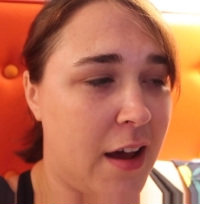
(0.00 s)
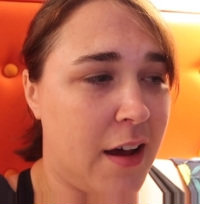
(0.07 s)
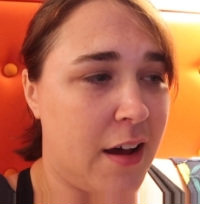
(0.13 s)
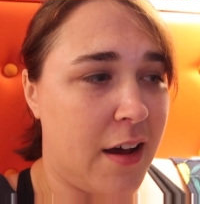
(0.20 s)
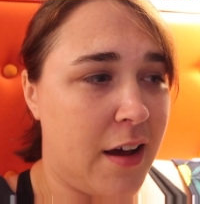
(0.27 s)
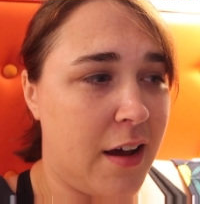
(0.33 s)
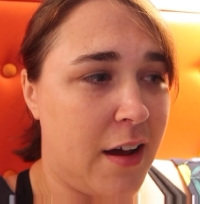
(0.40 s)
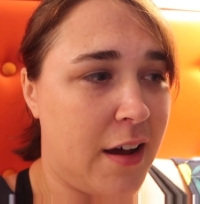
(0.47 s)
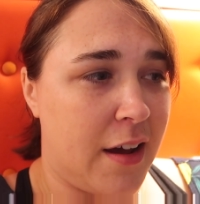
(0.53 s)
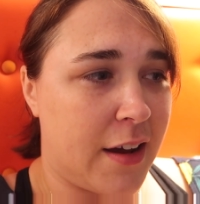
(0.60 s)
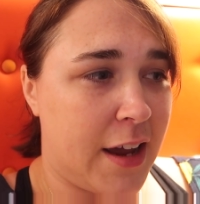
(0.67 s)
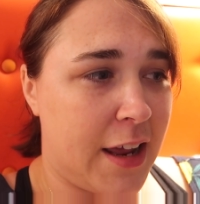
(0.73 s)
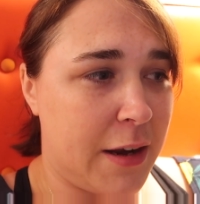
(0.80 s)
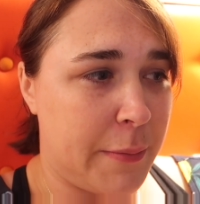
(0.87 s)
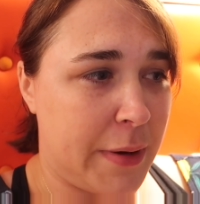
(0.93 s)

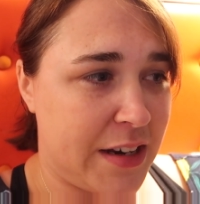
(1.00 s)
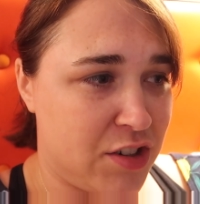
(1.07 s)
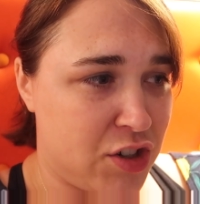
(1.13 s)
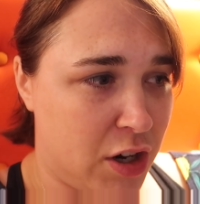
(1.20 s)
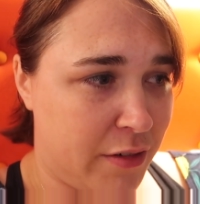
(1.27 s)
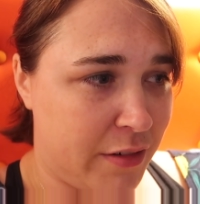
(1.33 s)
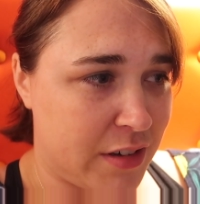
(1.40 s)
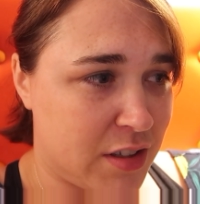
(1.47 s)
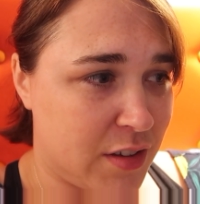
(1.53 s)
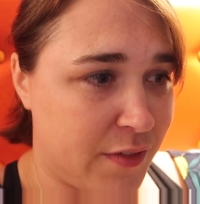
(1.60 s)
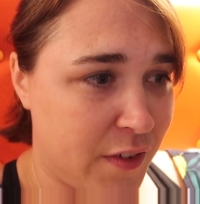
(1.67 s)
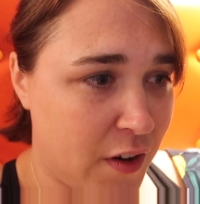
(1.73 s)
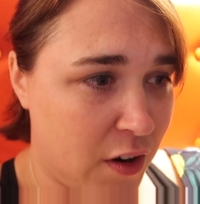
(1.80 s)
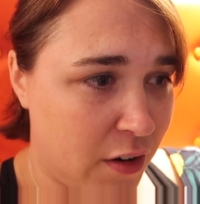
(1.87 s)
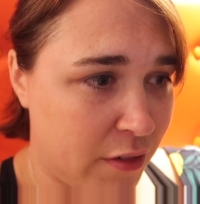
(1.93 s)
Kilimanjaro
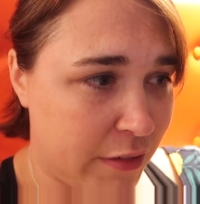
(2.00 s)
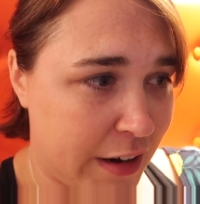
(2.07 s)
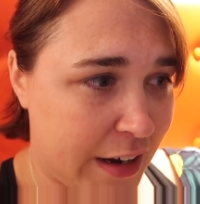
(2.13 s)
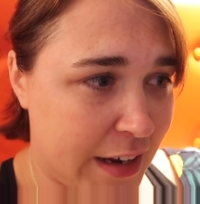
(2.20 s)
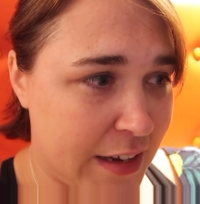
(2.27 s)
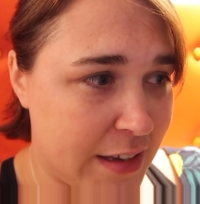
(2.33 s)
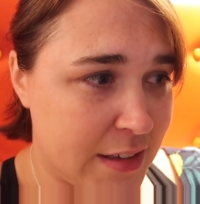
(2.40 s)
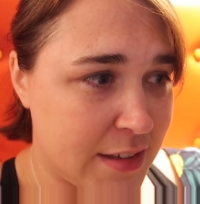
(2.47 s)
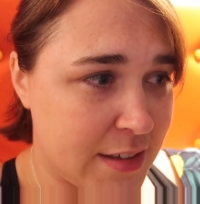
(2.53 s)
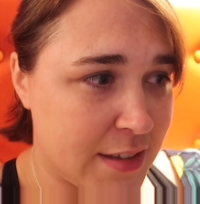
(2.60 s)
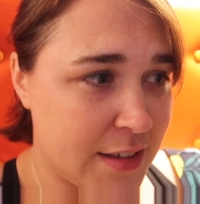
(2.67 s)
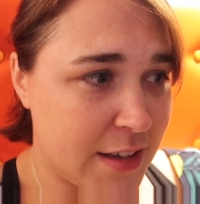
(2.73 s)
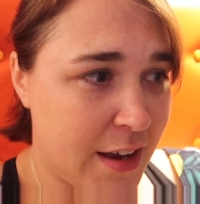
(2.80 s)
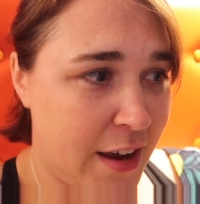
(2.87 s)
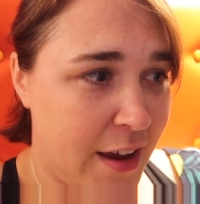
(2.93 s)

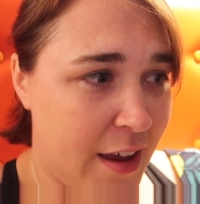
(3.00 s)
Safaris,